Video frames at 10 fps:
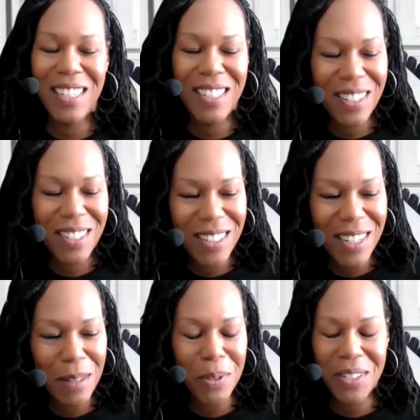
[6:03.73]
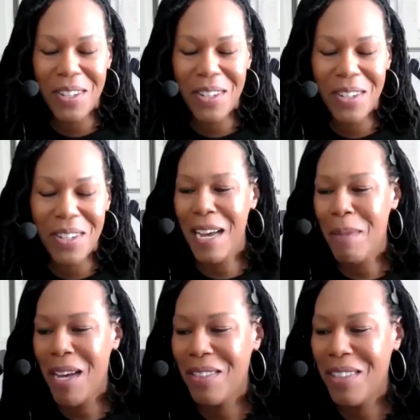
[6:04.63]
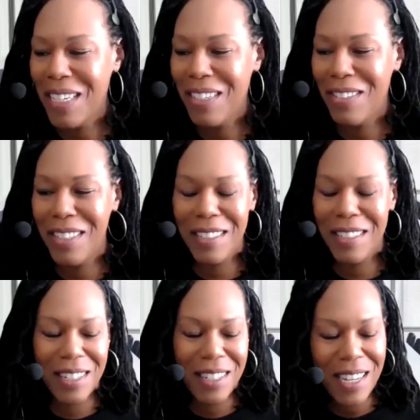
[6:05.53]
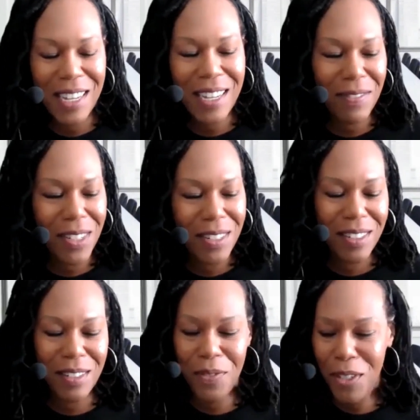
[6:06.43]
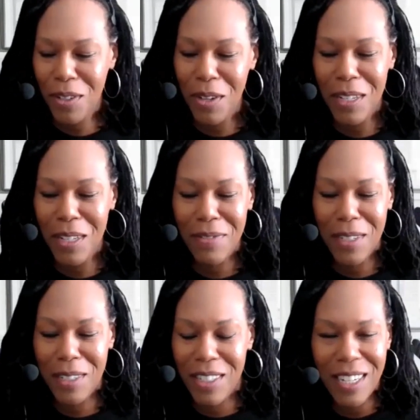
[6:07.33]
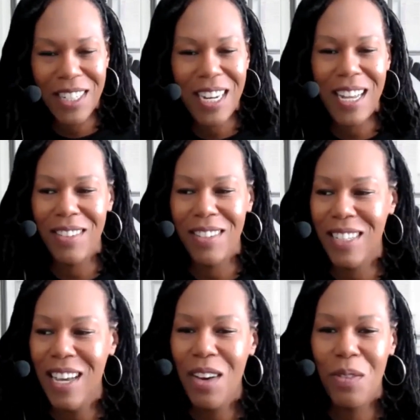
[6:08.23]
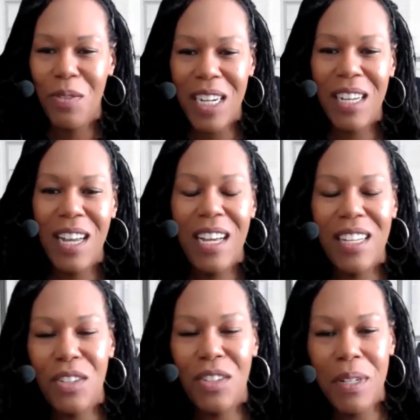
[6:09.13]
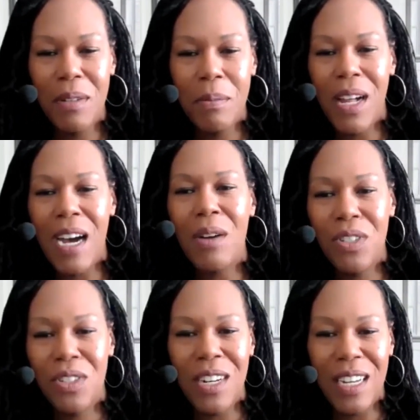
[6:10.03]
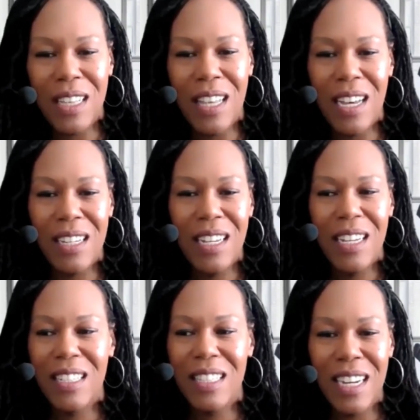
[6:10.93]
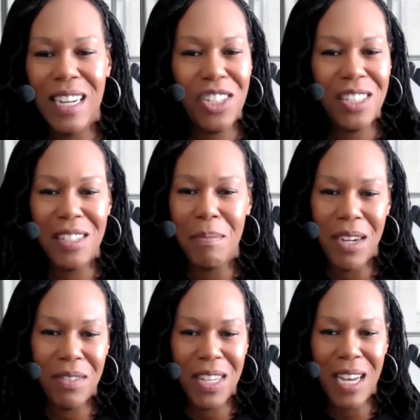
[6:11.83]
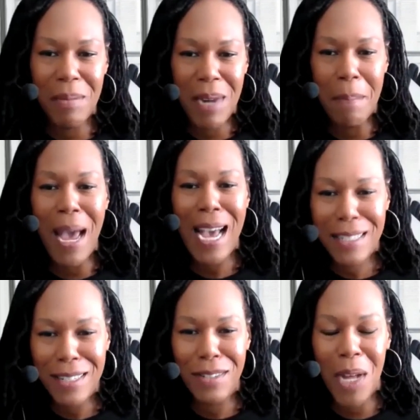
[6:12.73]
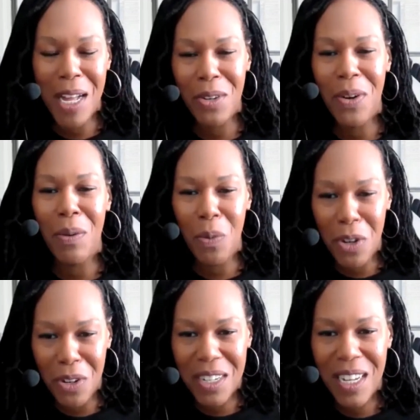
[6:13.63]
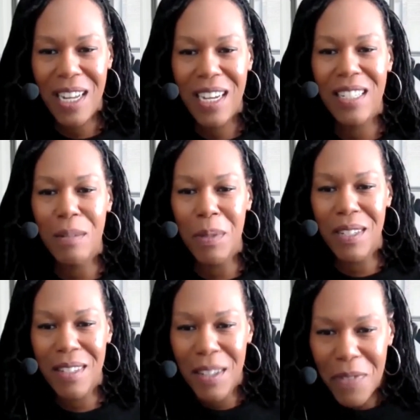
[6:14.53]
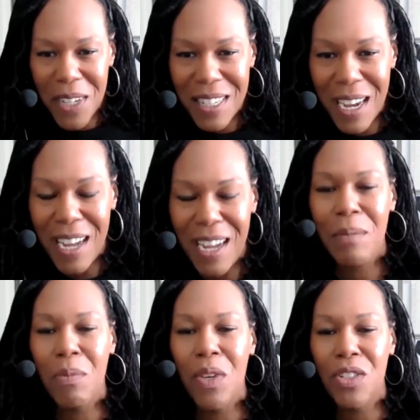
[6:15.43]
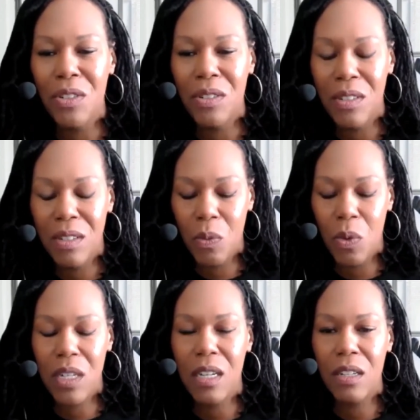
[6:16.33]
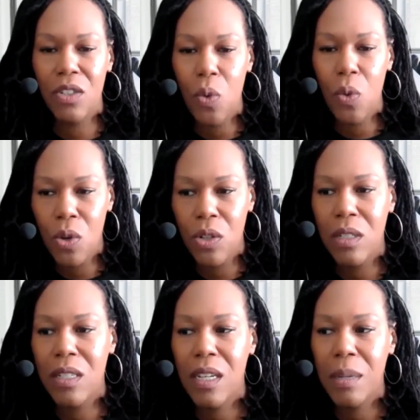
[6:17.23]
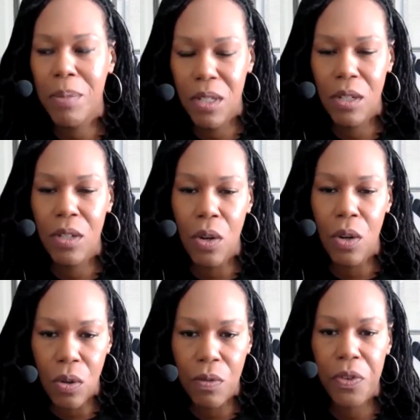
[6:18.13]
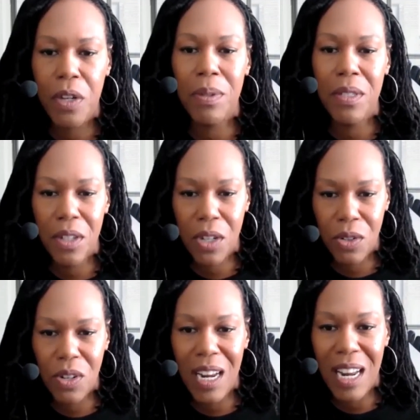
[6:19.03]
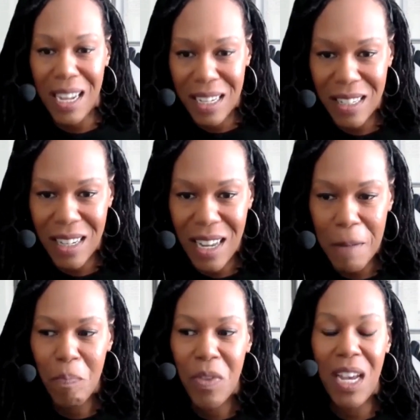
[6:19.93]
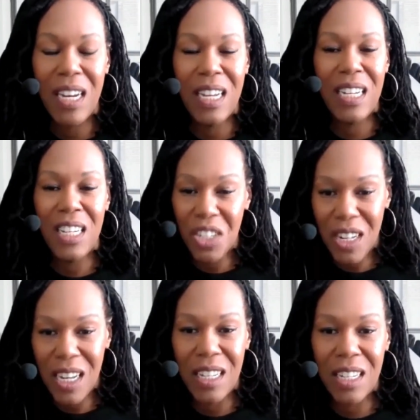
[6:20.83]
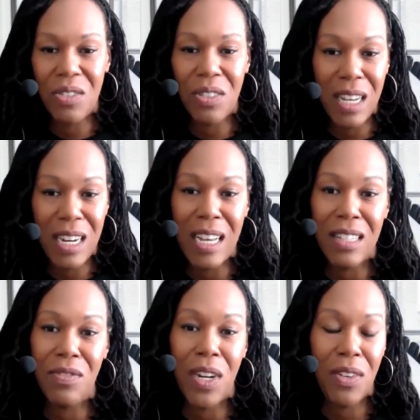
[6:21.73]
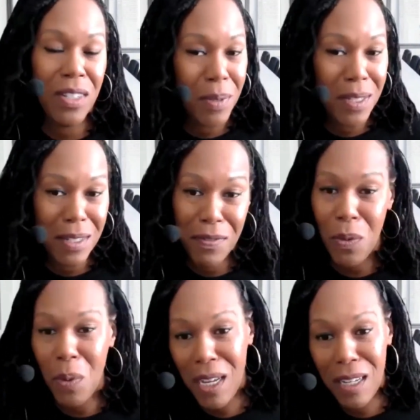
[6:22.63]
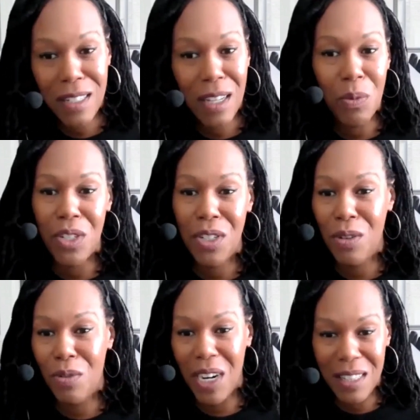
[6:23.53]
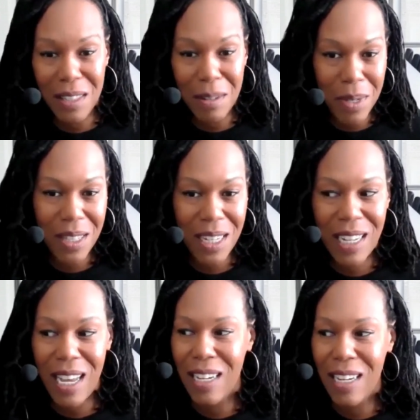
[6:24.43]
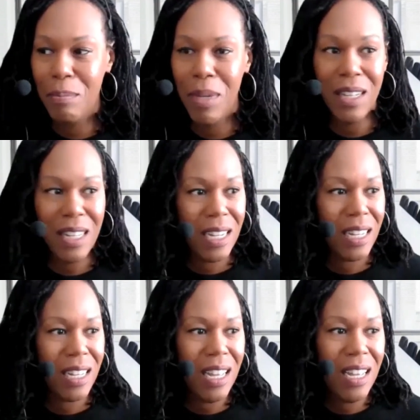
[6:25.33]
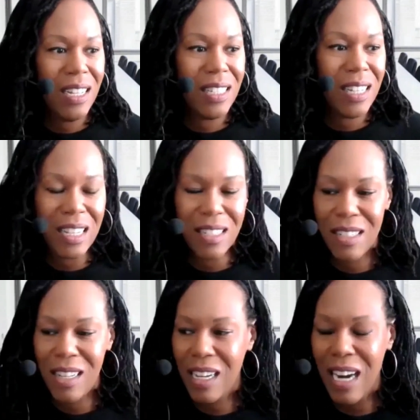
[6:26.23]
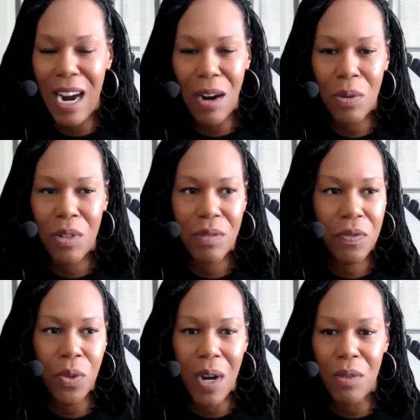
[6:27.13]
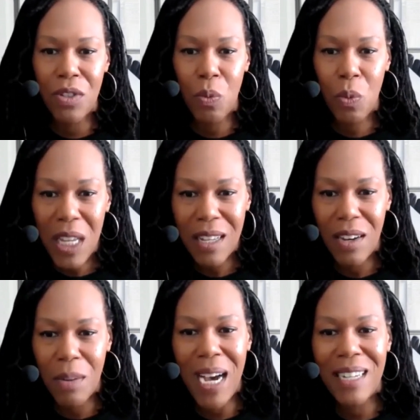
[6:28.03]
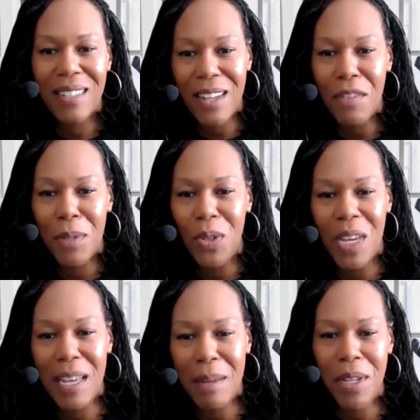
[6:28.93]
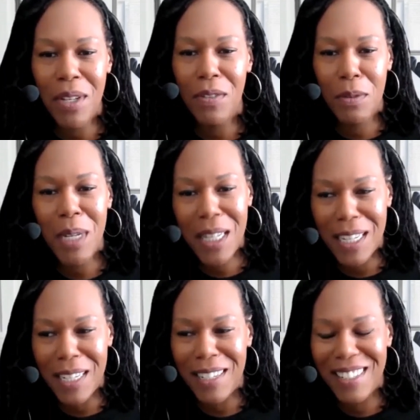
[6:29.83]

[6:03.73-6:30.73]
the another person called the timeout. Then there's the kick after the field goal after the touchdown, and right. And so billable hours are like that. It's not just the amount of time that passes while you're at work. It's specific time when you're working towards a particular goal for a particular client. And then each client, like you said, has very specific ways they want you to write the billing. And then billing takes like an hour, a few hours a week by itself, but you can't bill for billing.